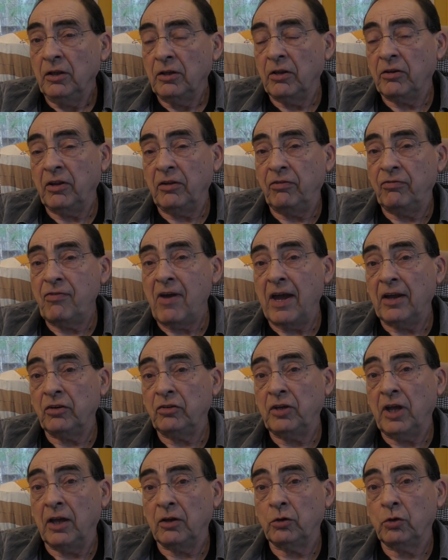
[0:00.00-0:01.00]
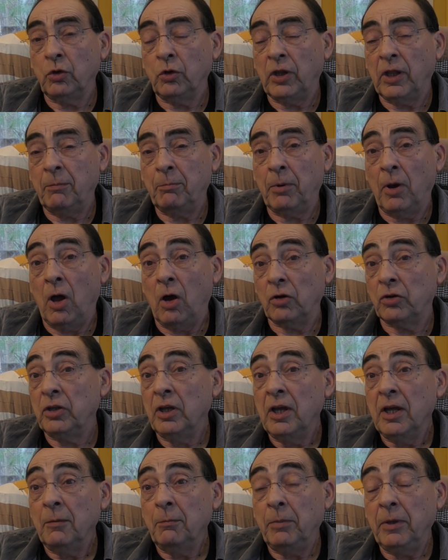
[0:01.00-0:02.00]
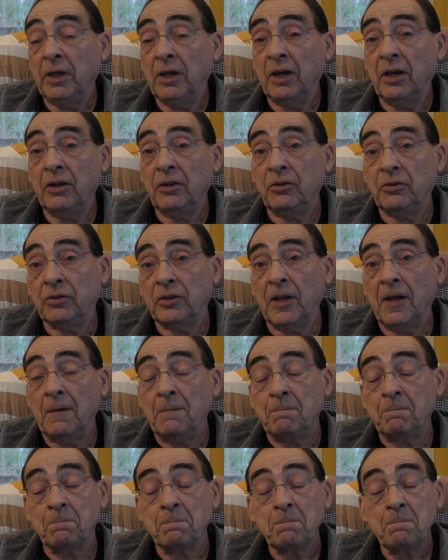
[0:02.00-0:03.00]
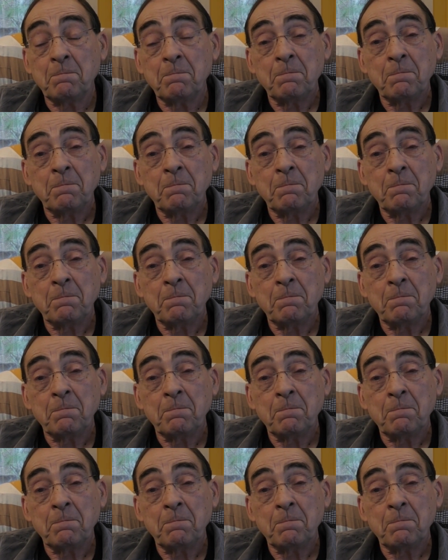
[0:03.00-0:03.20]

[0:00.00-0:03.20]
that they fact-checked or they blocked, because, um,